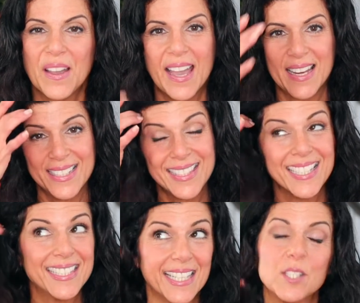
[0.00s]
And I
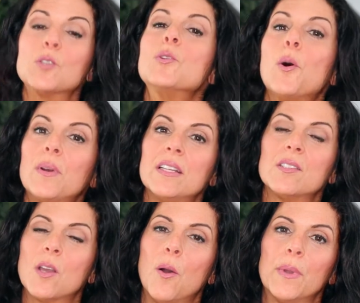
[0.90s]
think Like to Know It is
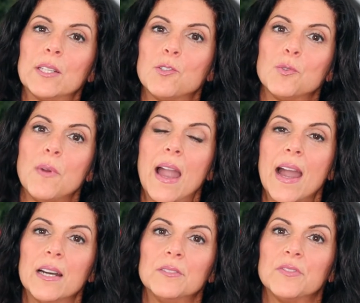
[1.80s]
going to
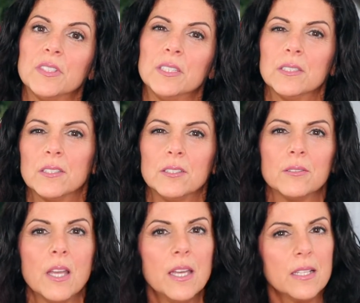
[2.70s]
have a
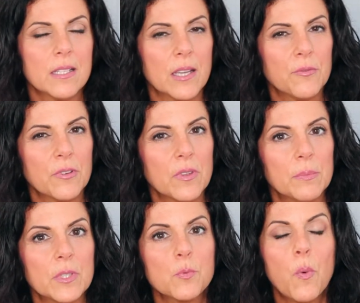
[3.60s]
little sale for
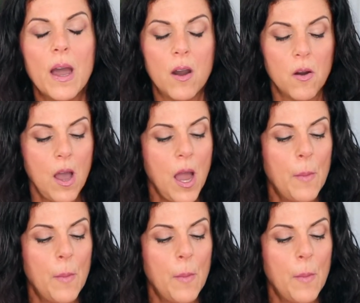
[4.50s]
them as well.